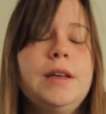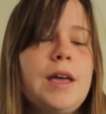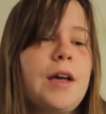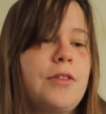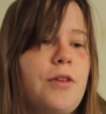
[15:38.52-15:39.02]

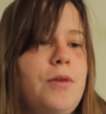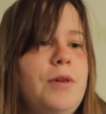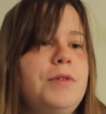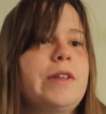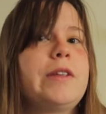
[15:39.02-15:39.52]
Yeah, so
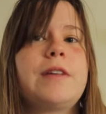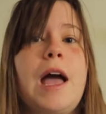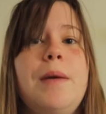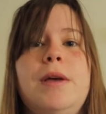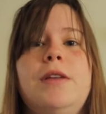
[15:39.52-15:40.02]
it was an
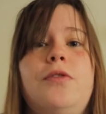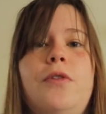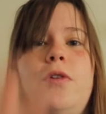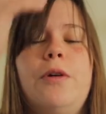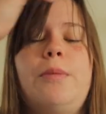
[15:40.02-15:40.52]
assignment
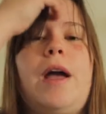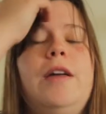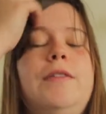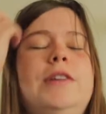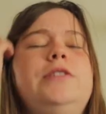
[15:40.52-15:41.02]
for my
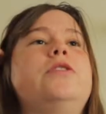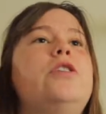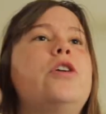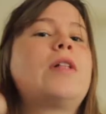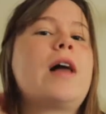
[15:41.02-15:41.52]
advanced
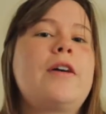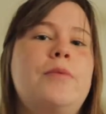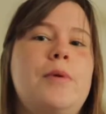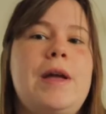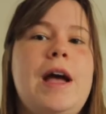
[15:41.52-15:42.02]
studio
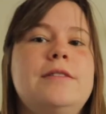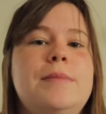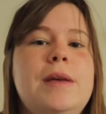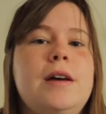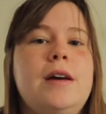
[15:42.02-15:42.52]
class where we had
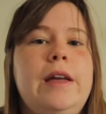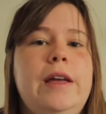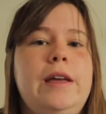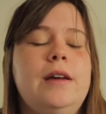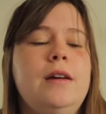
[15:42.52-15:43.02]
to make
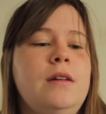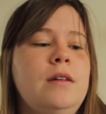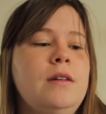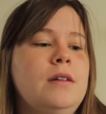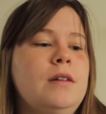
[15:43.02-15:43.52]
a
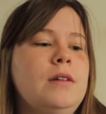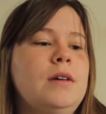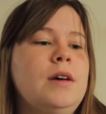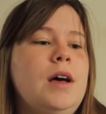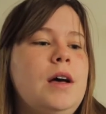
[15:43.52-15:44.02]

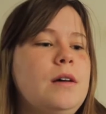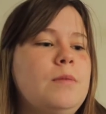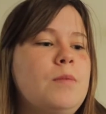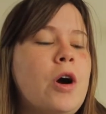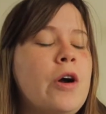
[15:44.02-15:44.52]

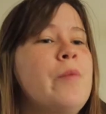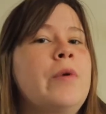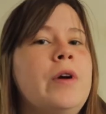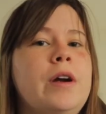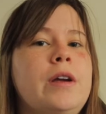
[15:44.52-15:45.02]

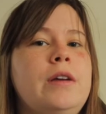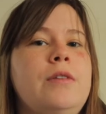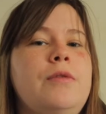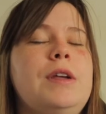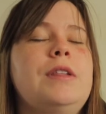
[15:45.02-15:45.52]
artwork
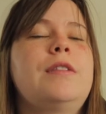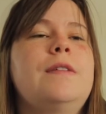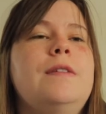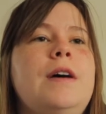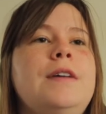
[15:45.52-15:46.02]

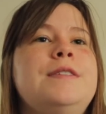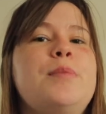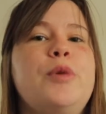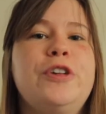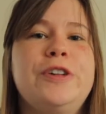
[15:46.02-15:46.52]
with a
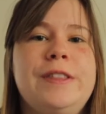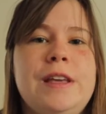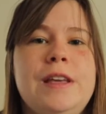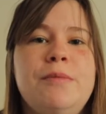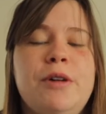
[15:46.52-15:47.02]
similar
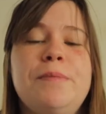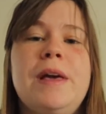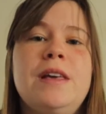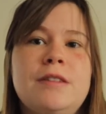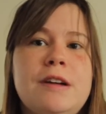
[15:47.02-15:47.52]
theme or
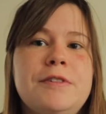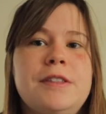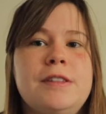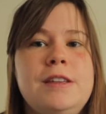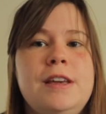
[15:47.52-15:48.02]
based off
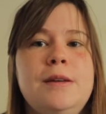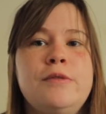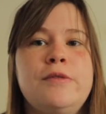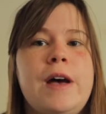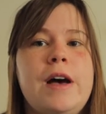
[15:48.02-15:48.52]
of the
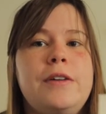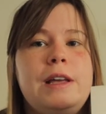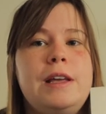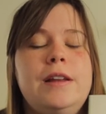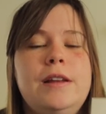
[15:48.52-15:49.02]
themes
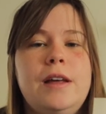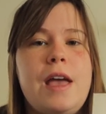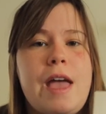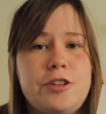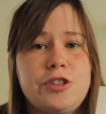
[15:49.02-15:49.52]
found in
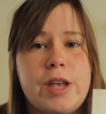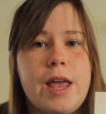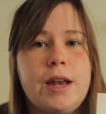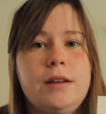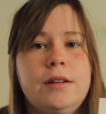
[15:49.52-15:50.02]

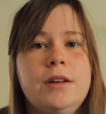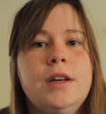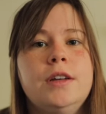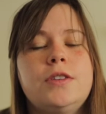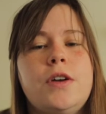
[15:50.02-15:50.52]
Educated.
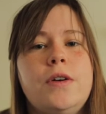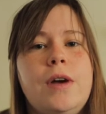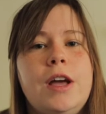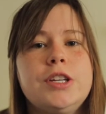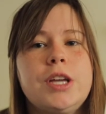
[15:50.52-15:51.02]

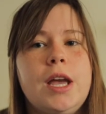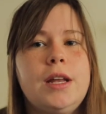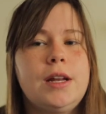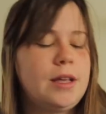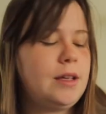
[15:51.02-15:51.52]
So
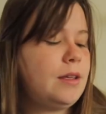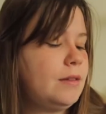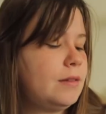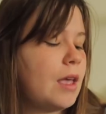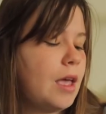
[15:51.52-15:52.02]
Educated
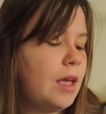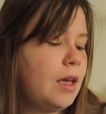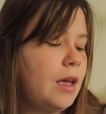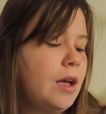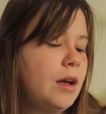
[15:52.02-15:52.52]
is
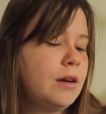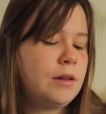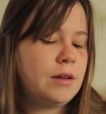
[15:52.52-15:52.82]
a